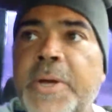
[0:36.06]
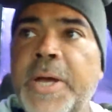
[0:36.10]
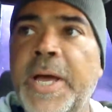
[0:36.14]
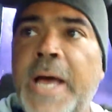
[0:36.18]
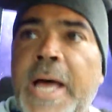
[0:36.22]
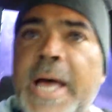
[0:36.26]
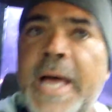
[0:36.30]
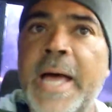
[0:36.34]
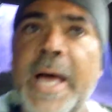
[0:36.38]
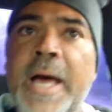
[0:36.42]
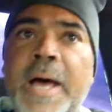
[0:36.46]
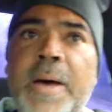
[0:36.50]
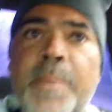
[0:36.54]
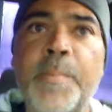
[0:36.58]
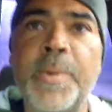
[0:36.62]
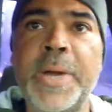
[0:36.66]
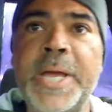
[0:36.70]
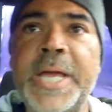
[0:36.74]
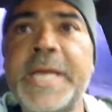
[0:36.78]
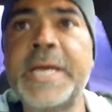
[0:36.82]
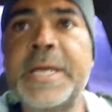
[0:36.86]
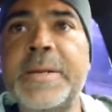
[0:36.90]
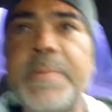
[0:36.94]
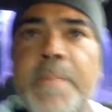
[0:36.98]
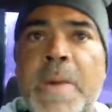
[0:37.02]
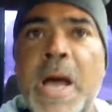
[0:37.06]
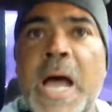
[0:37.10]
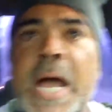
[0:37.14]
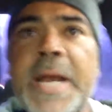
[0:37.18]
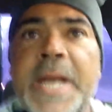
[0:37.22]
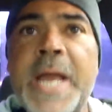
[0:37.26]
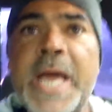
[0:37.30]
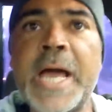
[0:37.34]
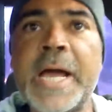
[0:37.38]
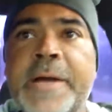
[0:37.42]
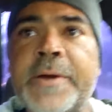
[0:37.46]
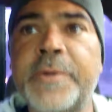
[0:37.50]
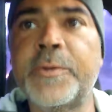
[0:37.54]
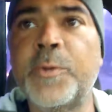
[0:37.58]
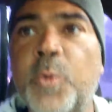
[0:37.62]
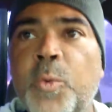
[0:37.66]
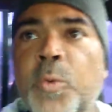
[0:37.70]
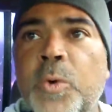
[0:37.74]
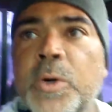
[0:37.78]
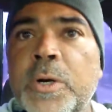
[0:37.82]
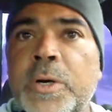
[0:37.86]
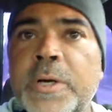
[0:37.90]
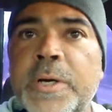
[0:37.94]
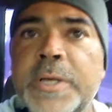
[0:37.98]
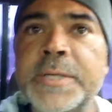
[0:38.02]
um, in my neck of
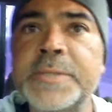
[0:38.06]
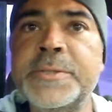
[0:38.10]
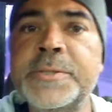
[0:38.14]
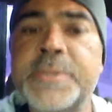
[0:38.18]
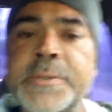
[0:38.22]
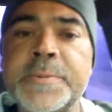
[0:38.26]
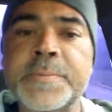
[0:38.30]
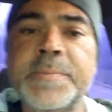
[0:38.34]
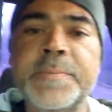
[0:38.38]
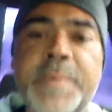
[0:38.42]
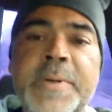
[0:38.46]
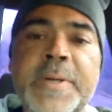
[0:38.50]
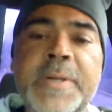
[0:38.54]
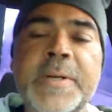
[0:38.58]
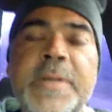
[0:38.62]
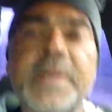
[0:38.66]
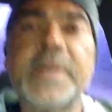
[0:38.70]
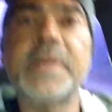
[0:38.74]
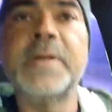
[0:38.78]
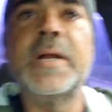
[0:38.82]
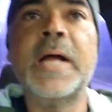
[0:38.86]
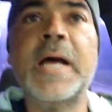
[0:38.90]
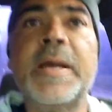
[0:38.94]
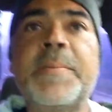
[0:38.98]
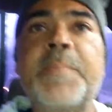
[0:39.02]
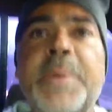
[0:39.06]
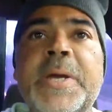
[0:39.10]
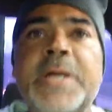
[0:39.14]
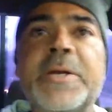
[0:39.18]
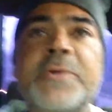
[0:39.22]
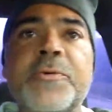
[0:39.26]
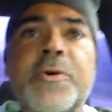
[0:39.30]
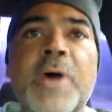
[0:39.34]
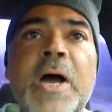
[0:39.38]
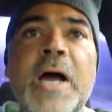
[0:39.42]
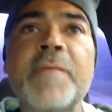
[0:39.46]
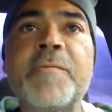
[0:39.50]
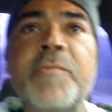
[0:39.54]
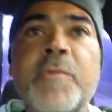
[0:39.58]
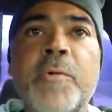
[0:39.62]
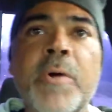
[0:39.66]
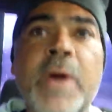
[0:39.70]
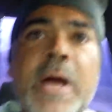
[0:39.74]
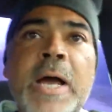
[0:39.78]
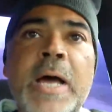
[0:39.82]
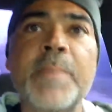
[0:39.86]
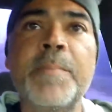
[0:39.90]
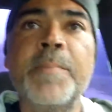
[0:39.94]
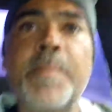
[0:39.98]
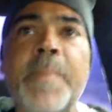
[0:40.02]
the woods. I've been driving
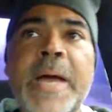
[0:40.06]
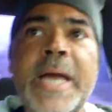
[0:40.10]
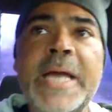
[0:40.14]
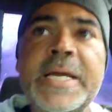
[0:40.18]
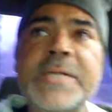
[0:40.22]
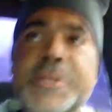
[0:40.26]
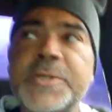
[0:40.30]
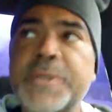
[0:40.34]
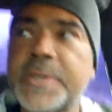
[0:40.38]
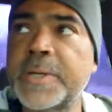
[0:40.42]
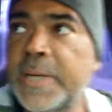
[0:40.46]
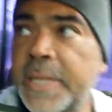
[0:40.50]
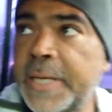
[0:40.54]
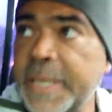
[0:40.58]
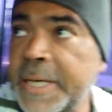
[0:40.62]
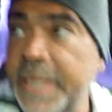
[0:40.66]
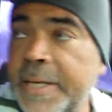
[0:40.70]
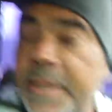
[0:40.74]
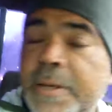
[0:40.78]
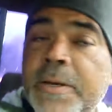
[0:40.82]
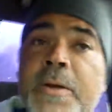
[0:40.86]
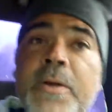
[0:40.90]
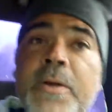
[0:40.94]
around basically